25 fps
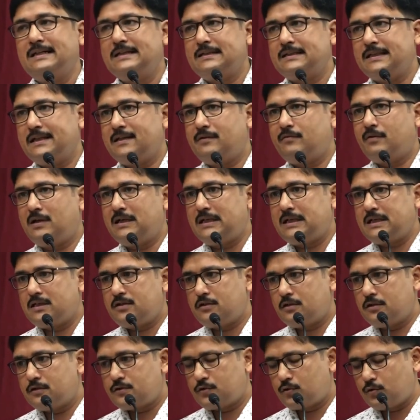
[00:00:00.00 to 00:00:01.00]
the advantage
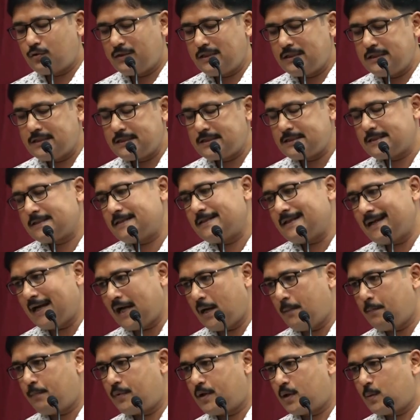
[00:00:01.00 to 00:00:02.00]
also is
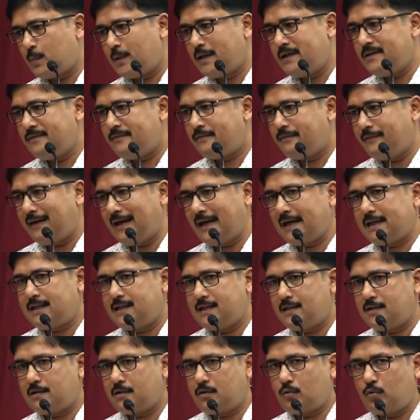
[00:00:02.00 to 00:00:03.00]
hampered by the fact
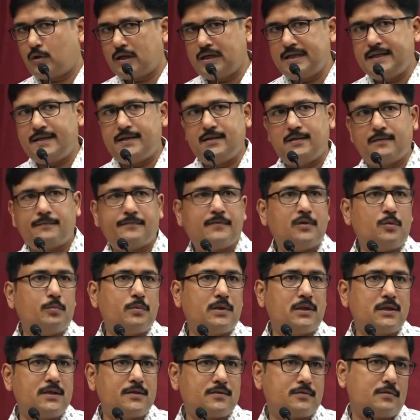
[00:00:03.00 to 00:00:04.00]
that the quality of
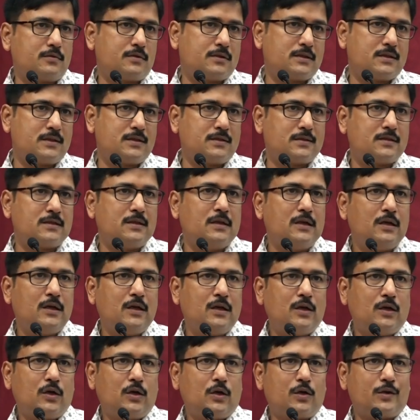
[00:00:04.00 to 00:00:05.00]
human resources
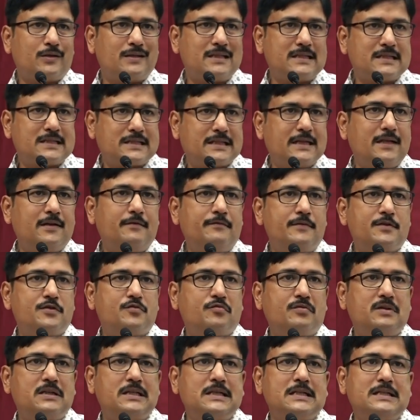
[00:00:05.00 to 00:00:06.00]
or the skill
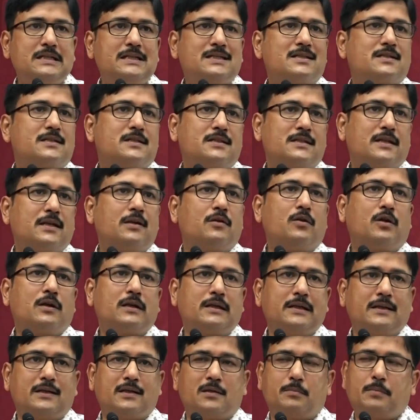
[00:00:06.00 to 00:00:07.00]
which we need, it's still
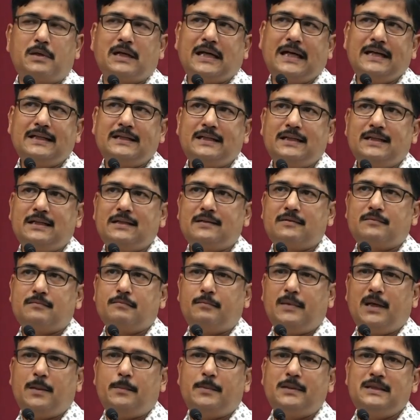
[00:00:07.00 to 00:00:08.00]
not there. But I think
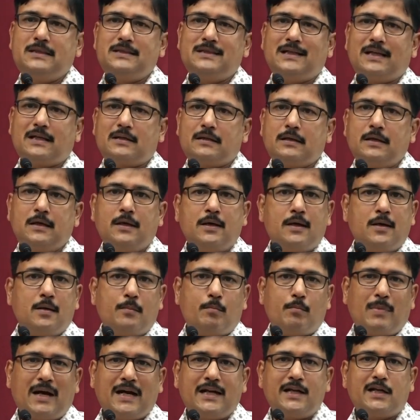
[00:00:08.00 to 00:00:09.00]
maybe these are
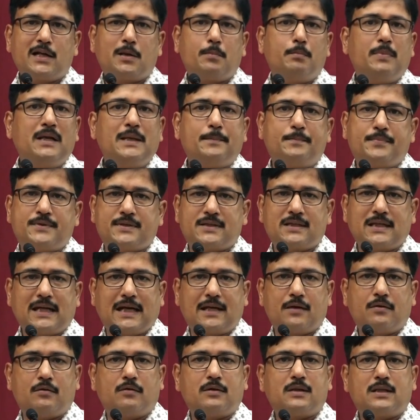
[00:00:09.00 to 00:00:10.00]
minor blips.
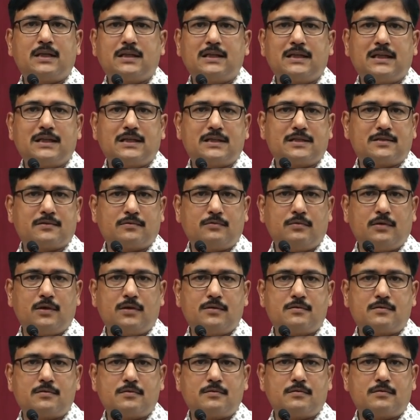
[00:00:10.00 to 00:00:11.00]
I don't think that is
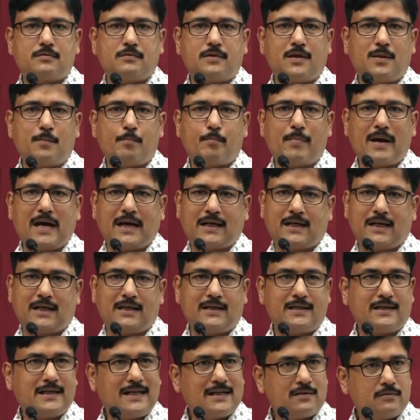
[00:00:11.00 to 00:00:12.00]
going to impact, and
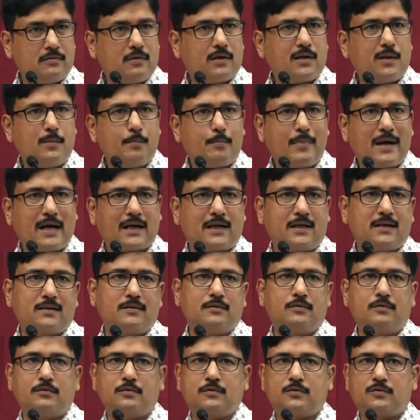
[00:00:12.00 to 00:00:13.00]
it has not
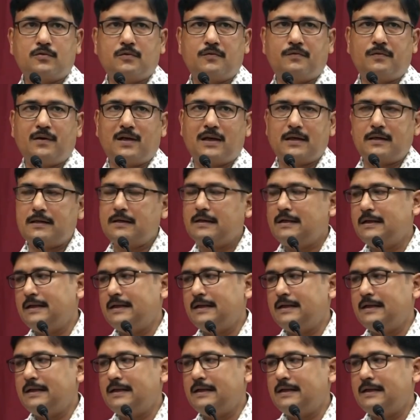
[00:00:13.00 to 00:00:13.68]
impacted growth so far.